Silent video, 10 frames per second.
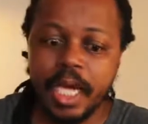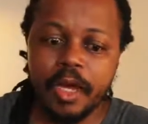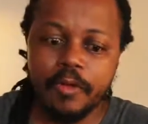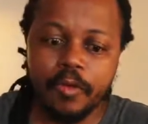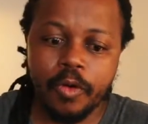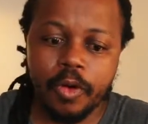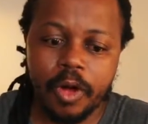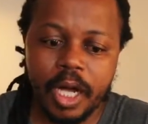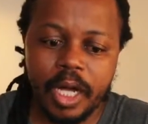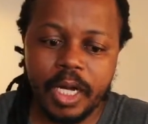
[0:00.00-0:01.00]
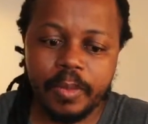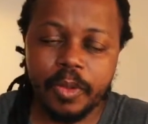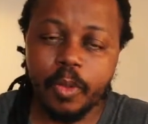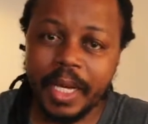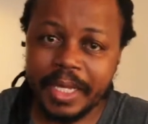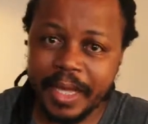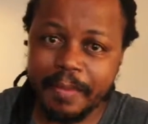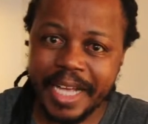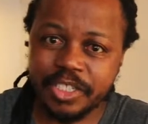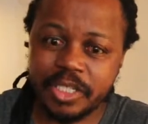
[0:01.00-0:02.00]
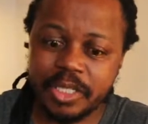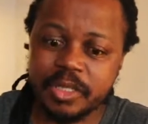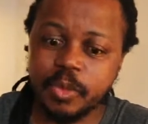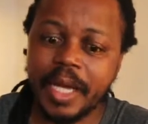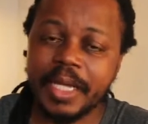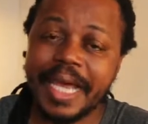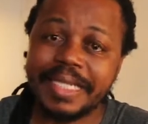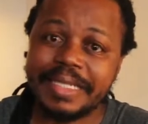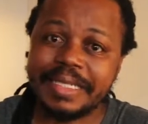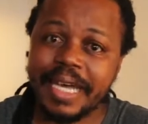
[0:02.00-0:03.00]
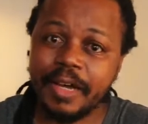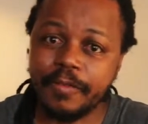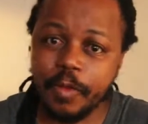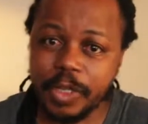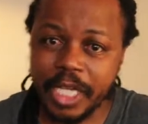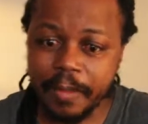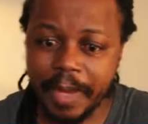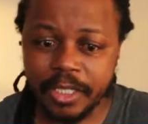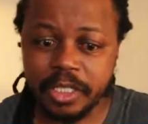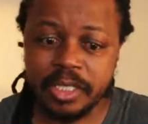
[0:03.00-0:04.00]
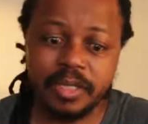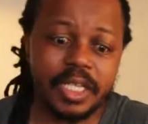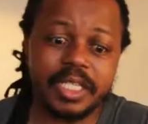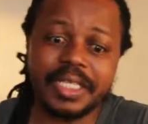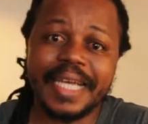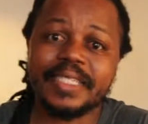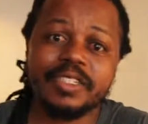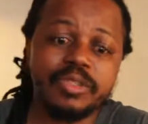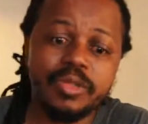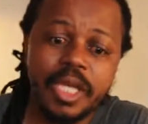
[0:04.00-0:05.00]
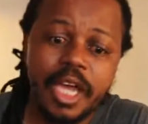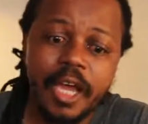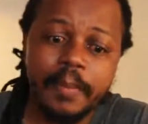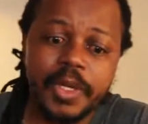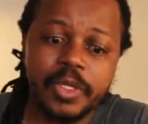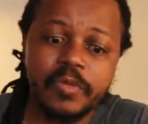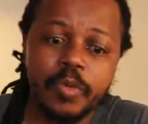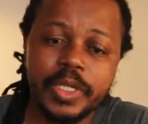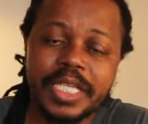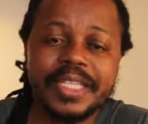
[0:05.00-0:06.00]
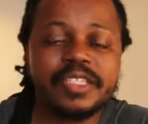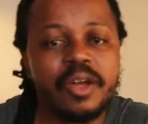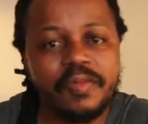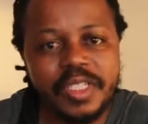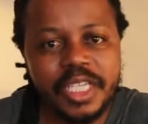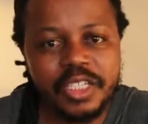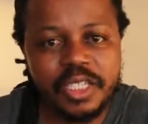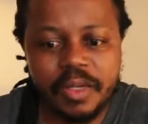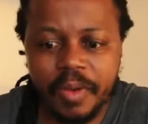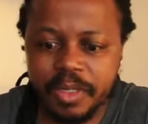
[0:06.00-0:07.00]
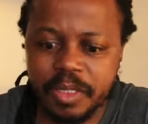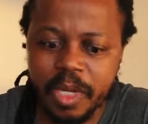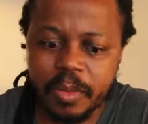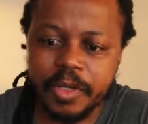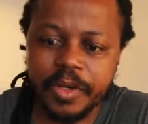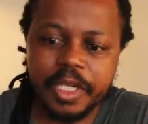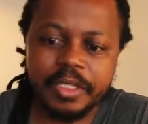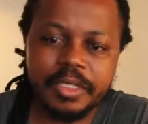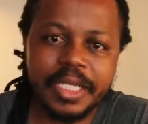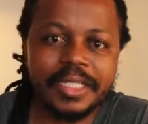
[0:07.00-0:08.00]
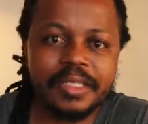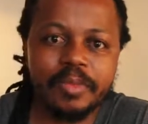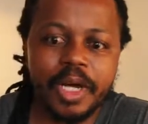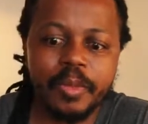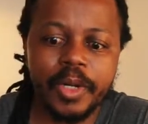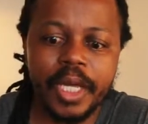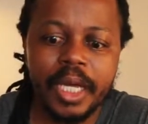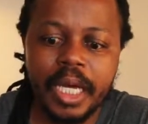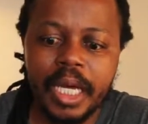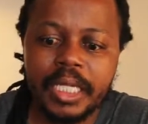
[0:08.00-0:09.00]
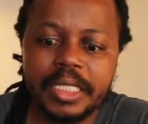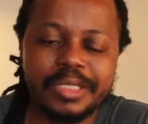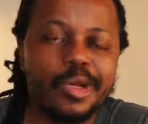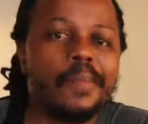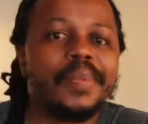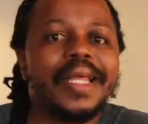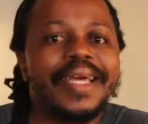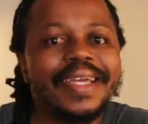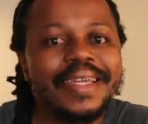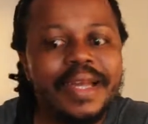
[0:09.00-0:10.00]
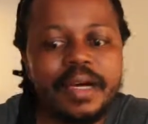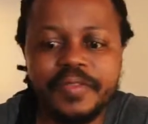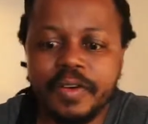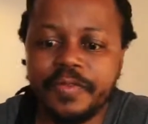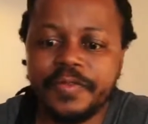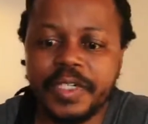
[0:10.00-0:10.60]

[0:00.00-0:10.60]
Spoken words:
for a couple of one-day matches as well as four-day matches. Exciting news, because we've always had this conversation around Zimbabwe cricket to say Zimbabwe does not play enough of